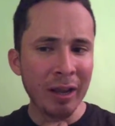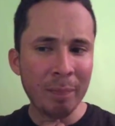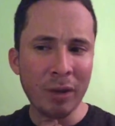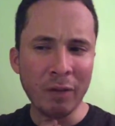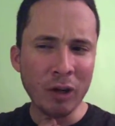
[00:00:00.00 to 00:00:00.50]

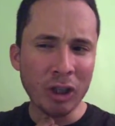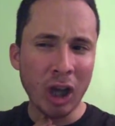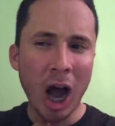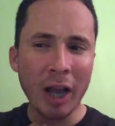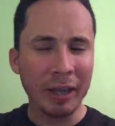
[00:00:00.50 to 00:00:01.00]
But if you're
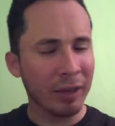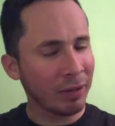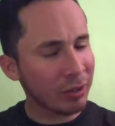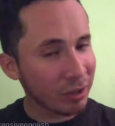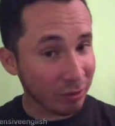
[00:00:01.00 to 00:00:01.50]
talking, and
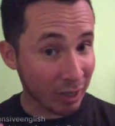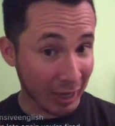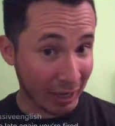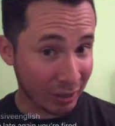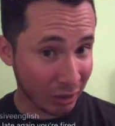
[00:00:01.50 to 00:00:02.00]
this is, like
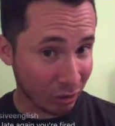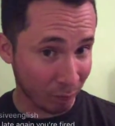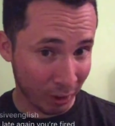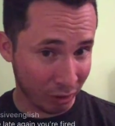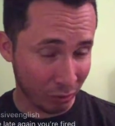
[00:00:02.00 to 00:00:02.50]
I said to
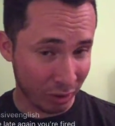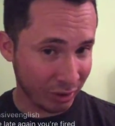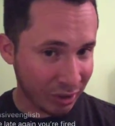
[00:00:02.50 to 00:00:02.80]
my students,